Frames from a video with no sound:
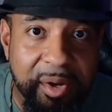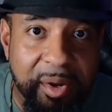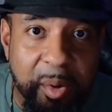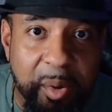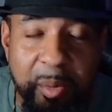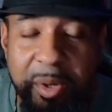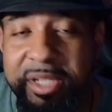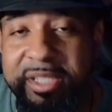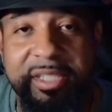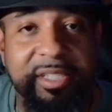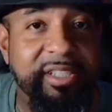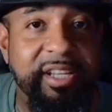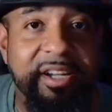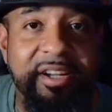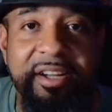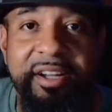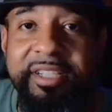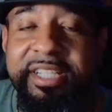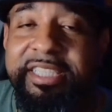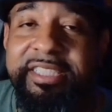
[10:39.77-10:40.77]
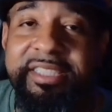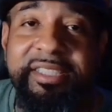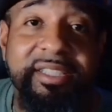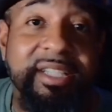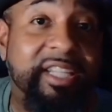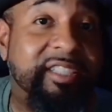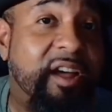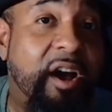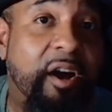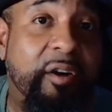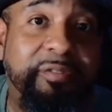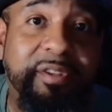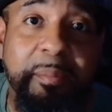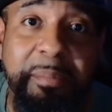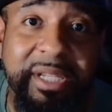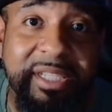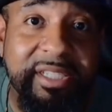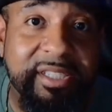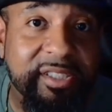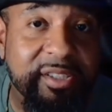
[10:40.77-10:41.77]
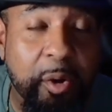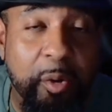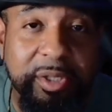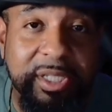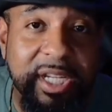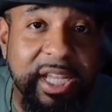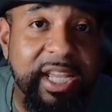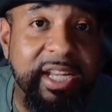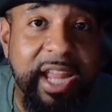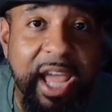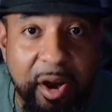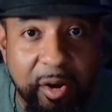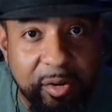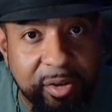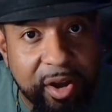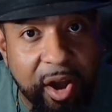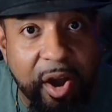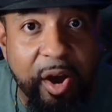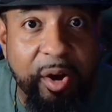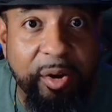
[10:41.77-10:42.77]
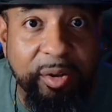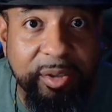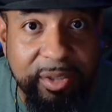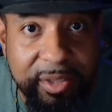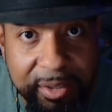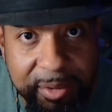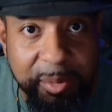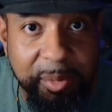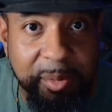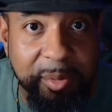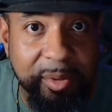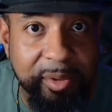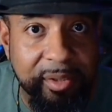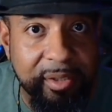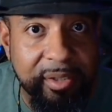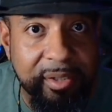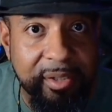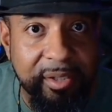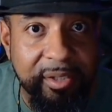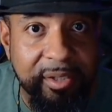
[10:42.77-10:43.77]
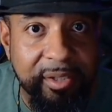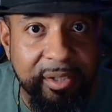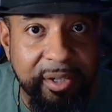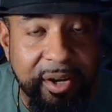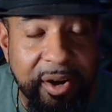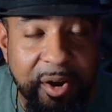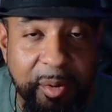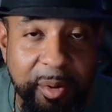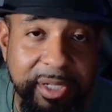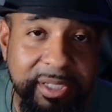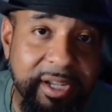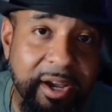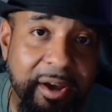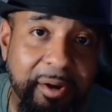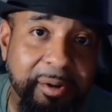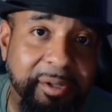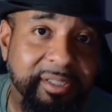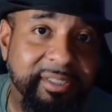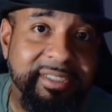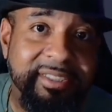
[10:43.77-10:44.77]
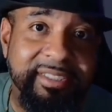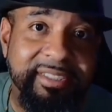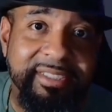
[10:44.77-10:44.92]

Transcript: What does a tongue that's often been soaked in alcohol do? Oh, it talks.